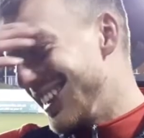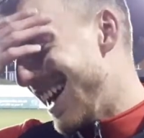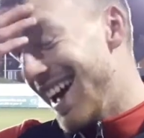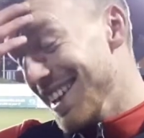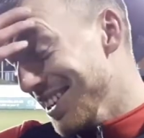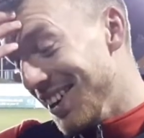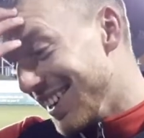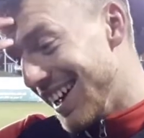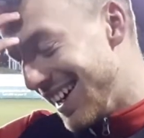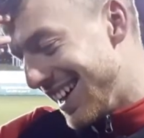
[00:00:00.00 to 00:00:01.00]
yeah, no,
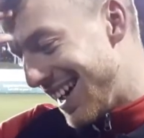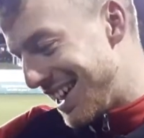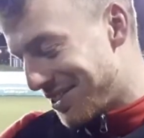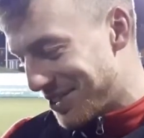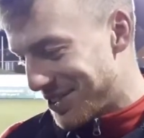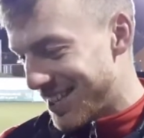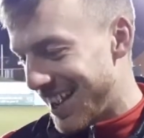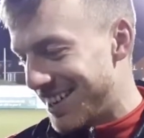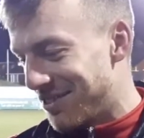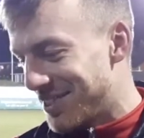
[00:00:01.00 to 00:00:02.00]
yeah, yeah. That was good to
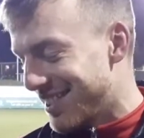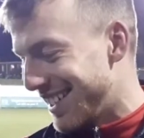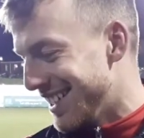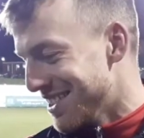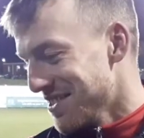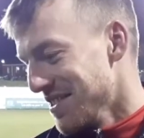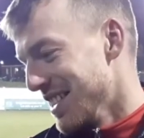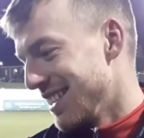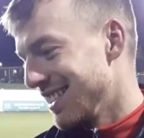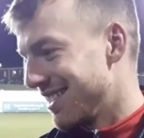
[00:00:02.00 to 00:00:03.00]
get in. Obviously,
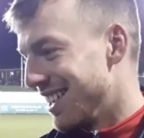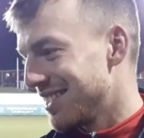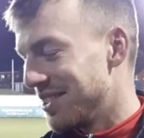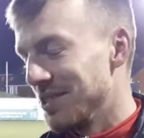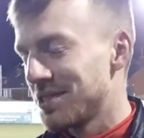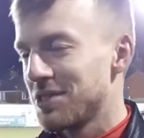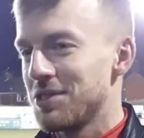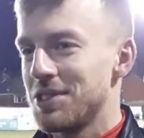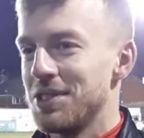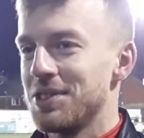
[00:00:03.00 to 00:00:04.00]
it's nice to do
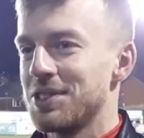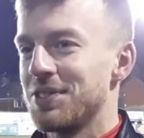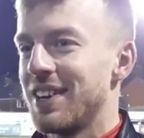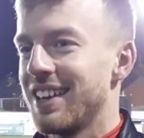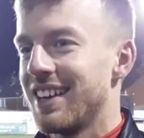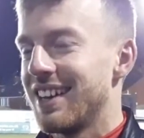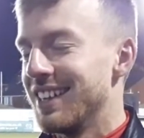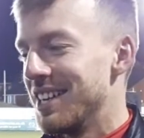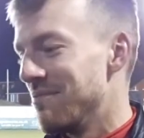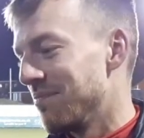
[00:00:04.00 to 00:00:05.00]
to do stuff like
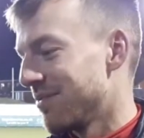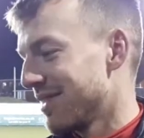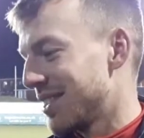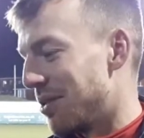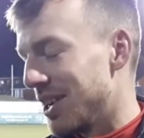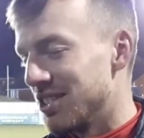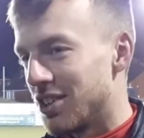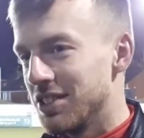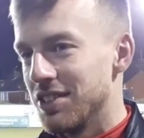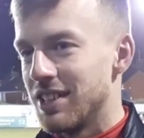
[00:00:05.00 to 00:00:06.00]
that. Um, it's what I
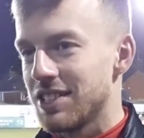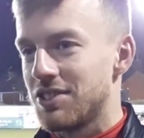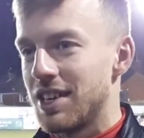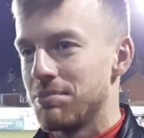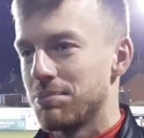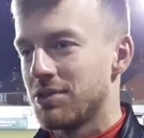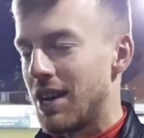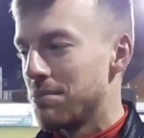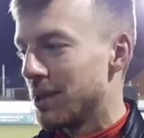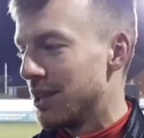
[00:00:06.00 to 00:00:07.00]
enjoy doing. Like to try and try
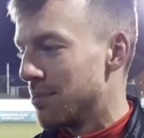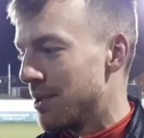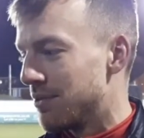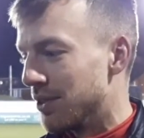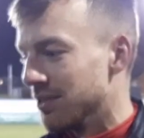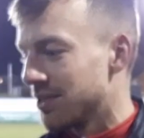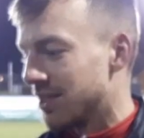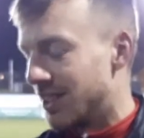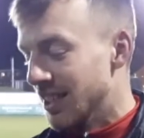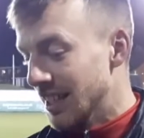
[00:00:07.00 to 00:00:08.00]
and play with a bit of fun.
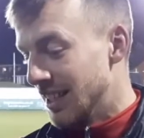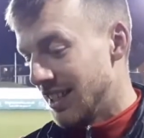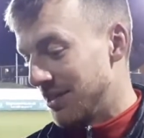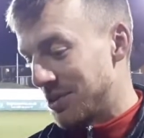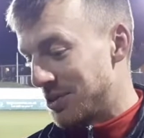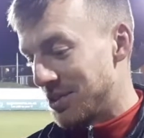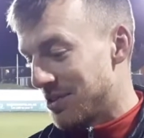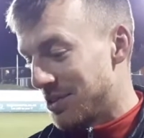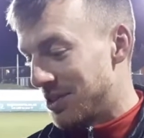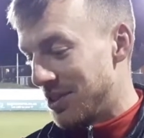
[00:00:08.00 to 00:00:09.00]
So it was good to
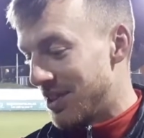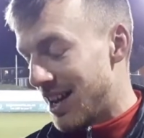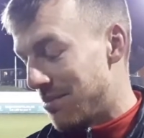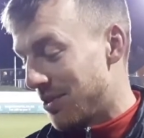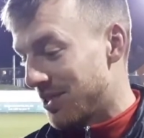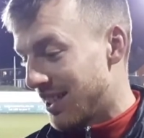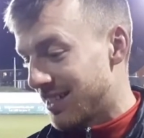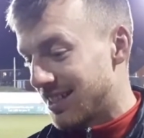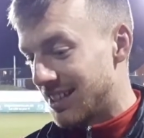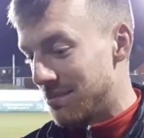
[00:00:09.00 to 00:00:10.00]
good to do that. But obviously, like I
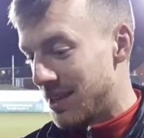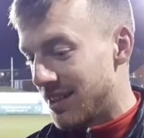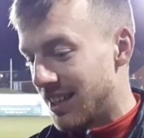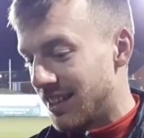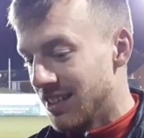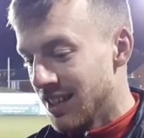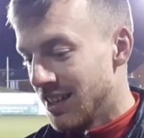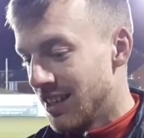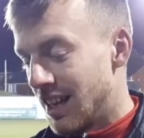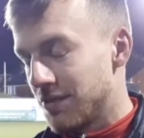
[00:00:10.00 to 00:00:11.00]
said, the main thing
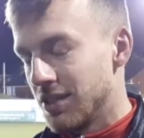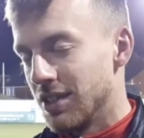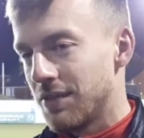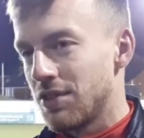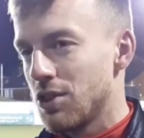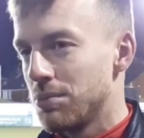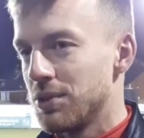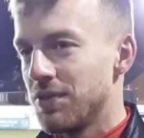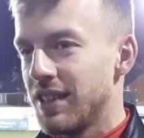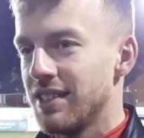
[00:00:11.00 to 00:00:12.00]
after after a couple of
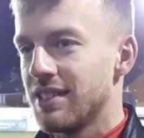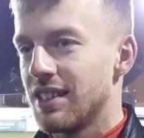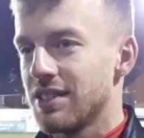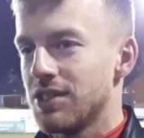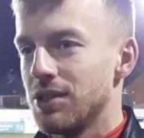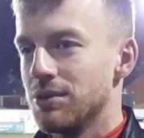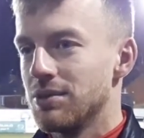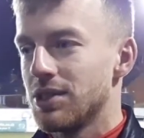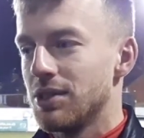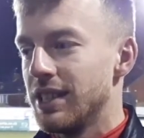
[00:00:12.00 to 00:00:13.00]
defeats in the last two
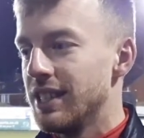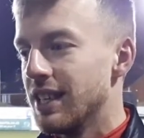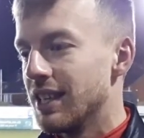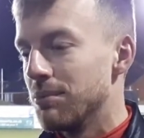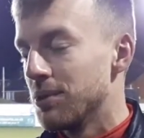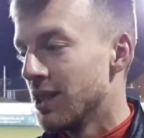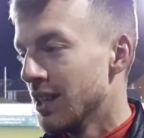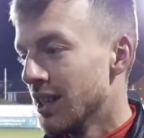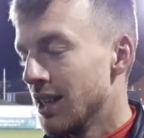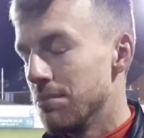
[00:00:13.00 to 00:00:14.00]
two league games
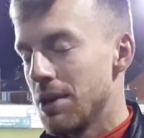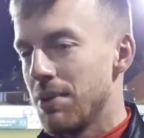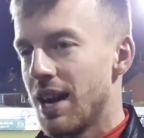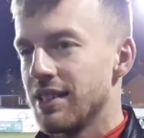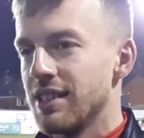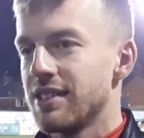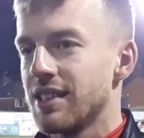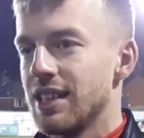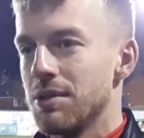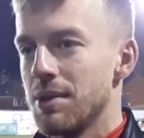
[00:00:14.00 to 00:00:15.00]
and being behind in this
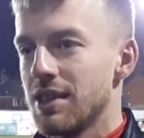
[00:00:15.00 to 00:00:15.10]
game, the main